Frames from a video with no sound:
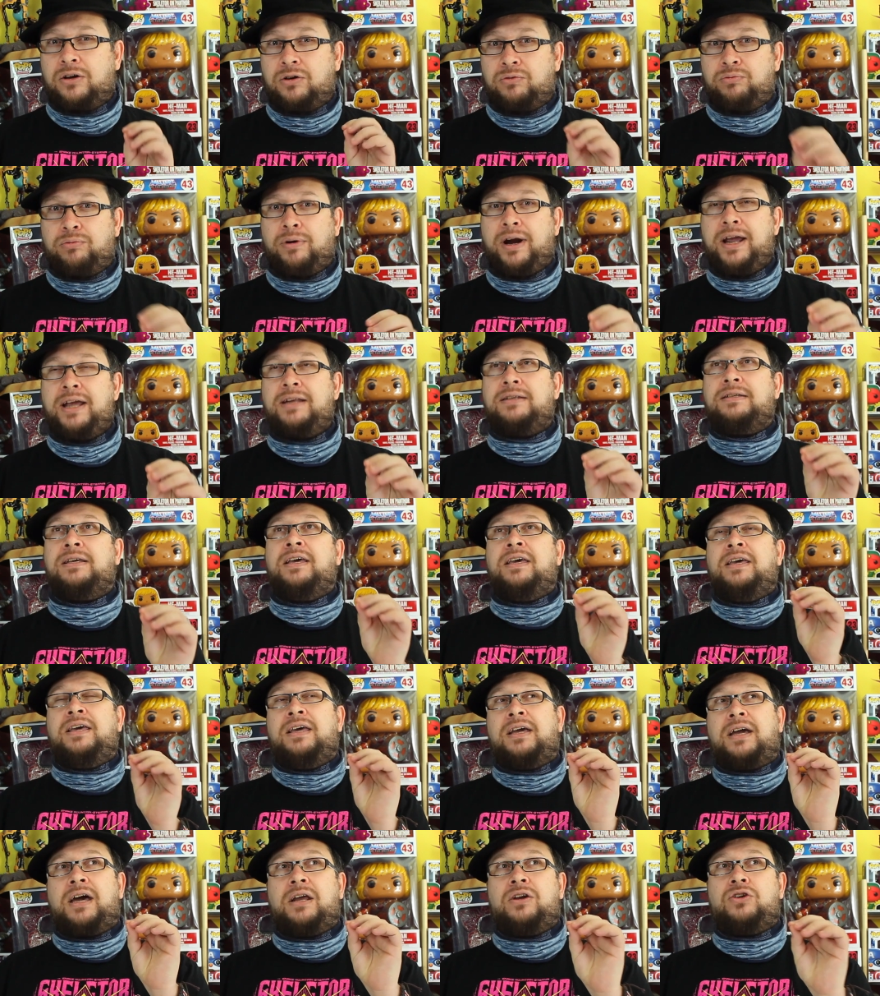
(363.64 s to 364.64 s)
a great
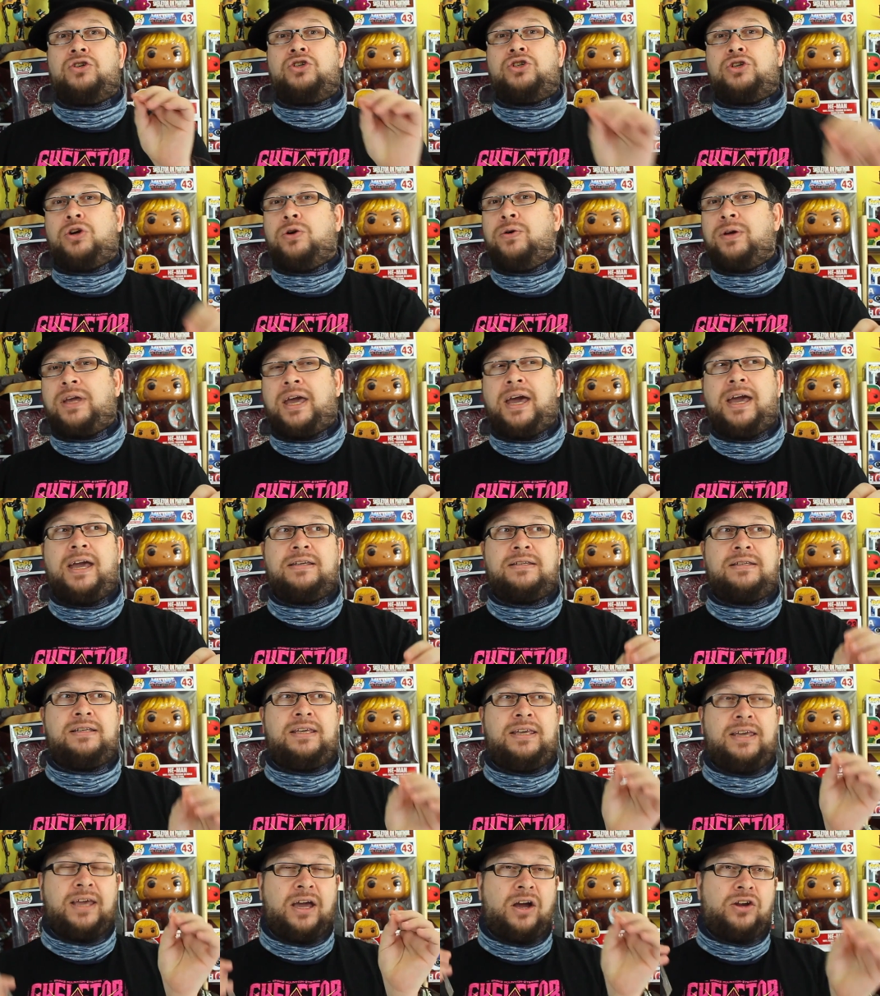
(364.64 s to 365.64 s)
kind of
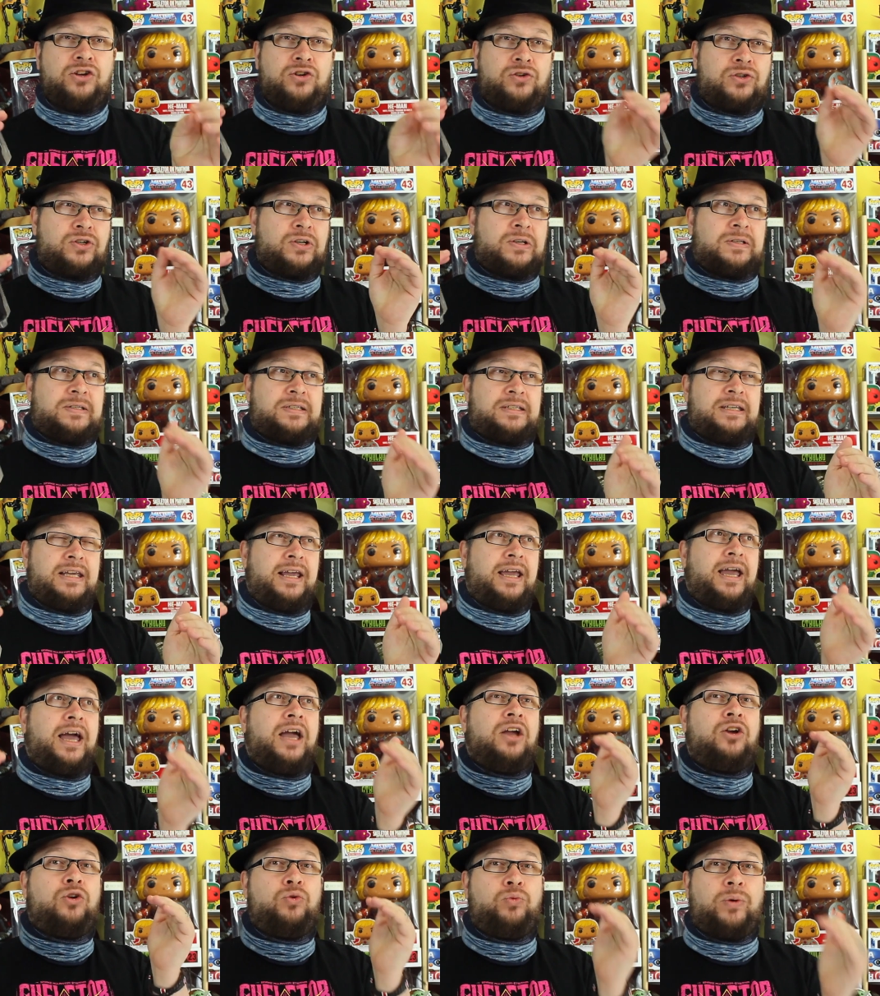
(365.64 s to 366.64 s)
showcase. Here you're just seeing
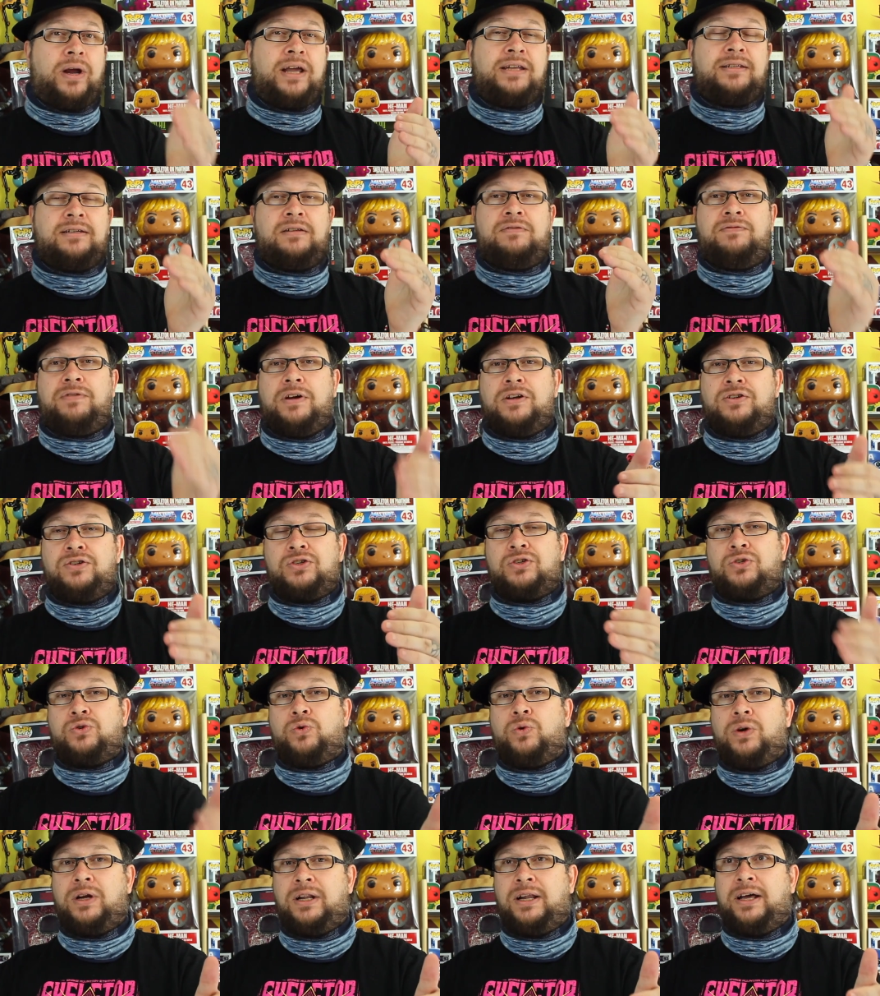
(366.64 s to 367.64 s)
a great adventure
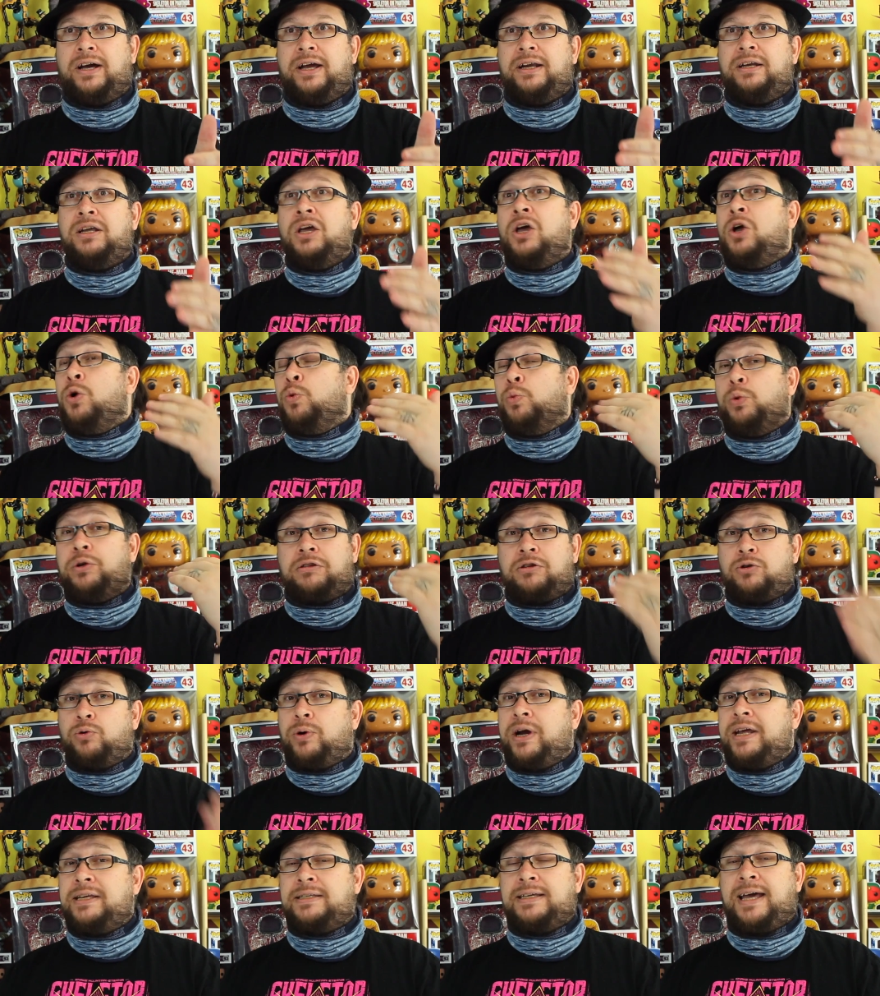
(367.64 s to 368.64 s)
storyline with
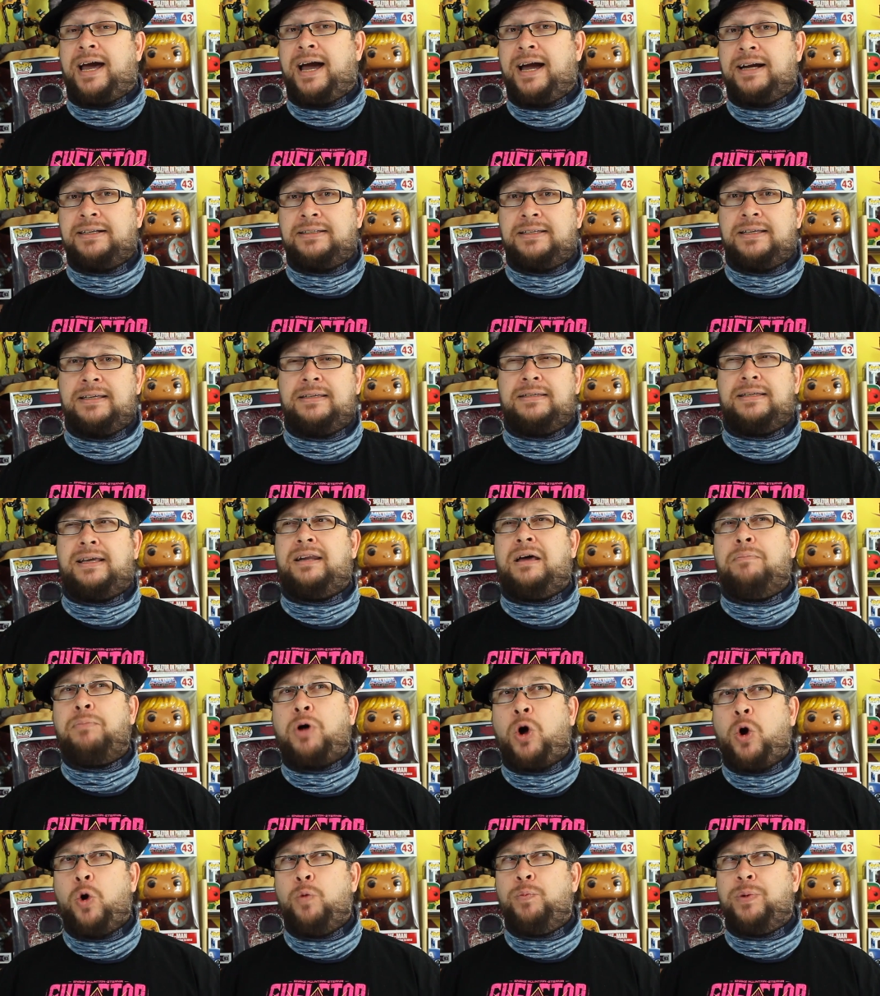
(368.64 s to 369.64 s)
great actors, and
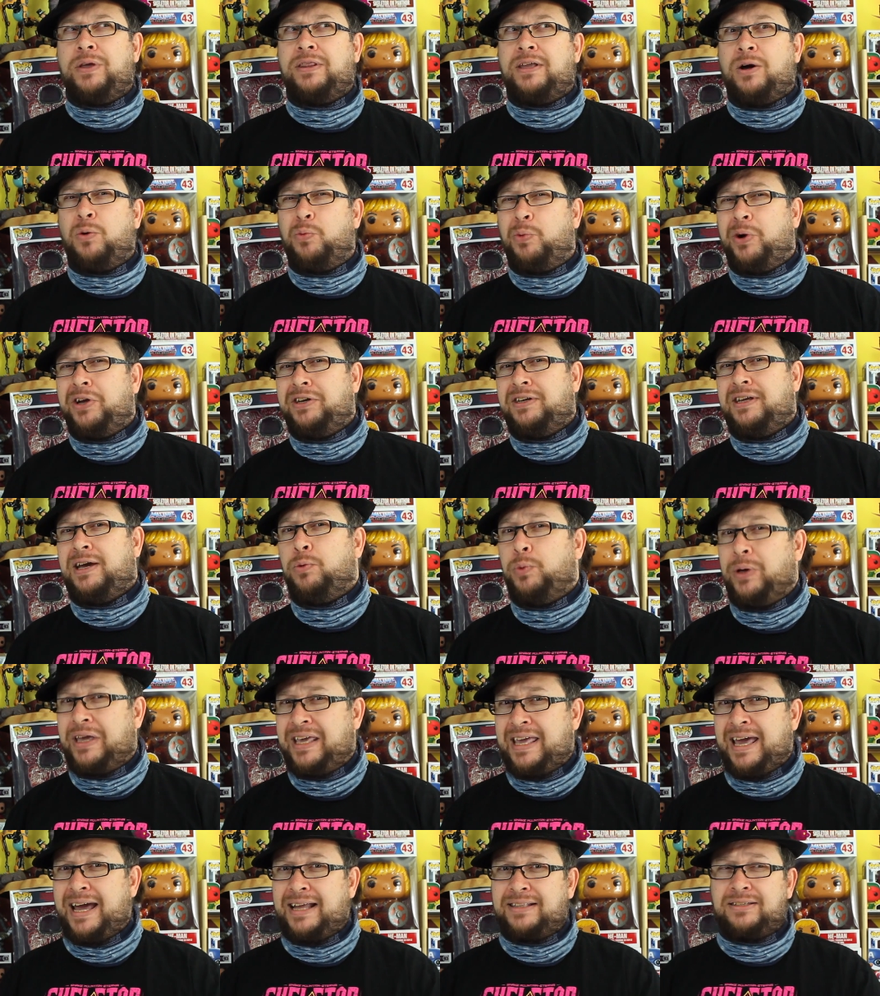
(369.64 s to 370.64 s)
I'm hoping that one day we
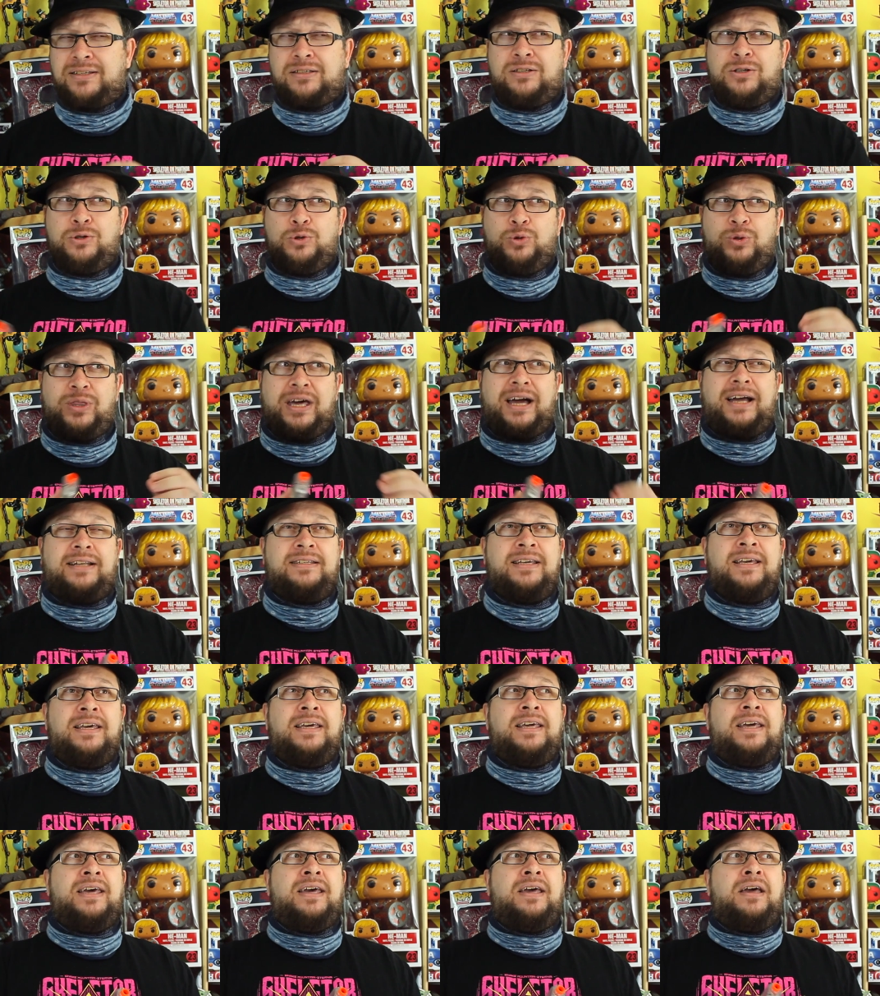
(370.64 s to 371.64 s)
get to that
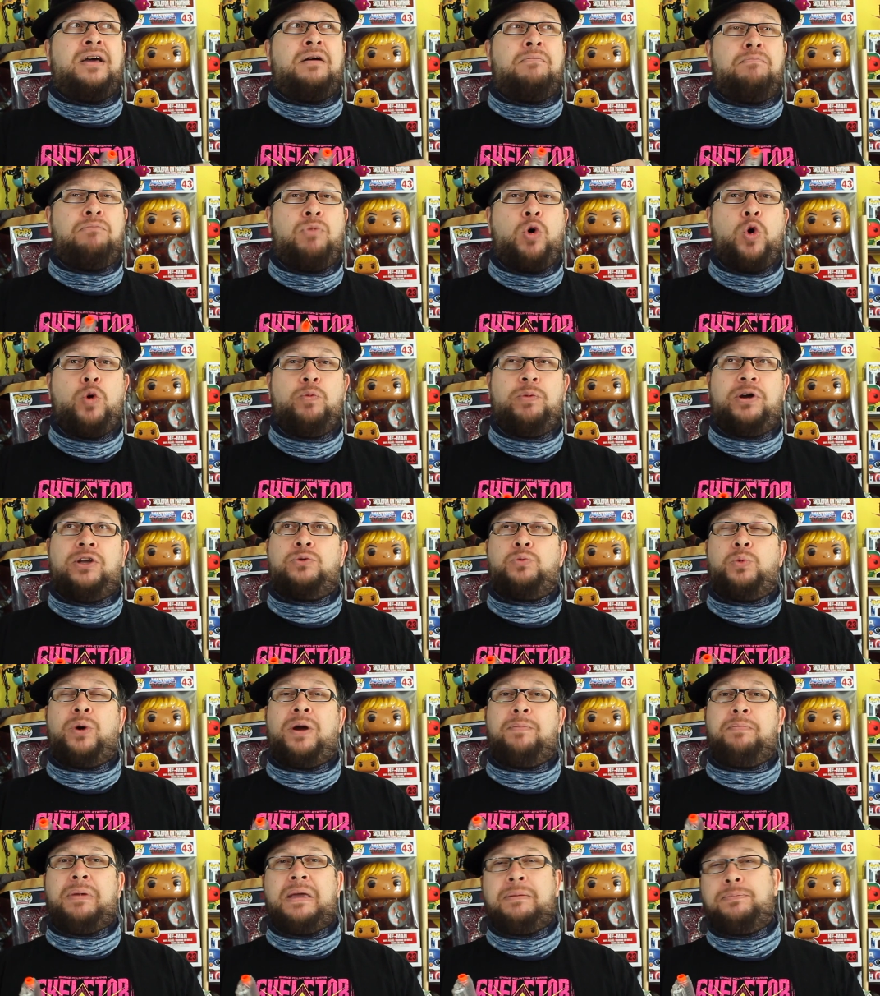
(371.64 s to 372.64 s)
moment
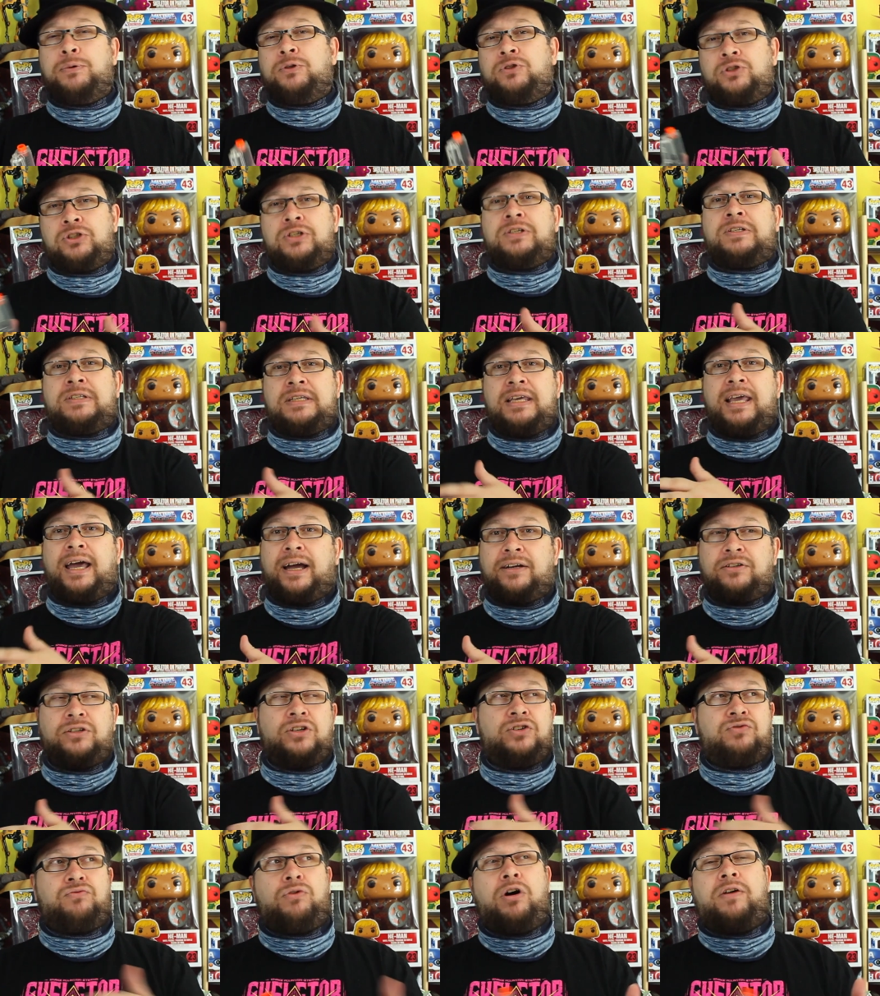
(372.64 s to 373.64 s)
where people just see
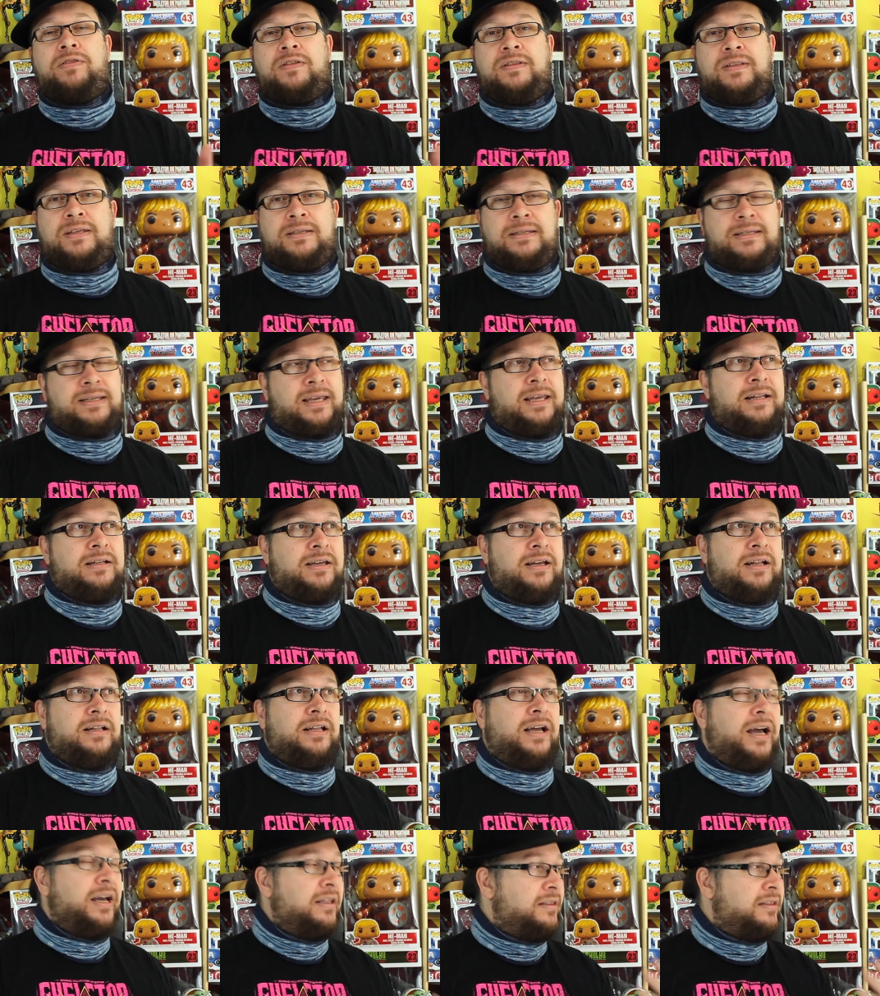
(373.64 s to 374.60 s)
actors rather than skin color.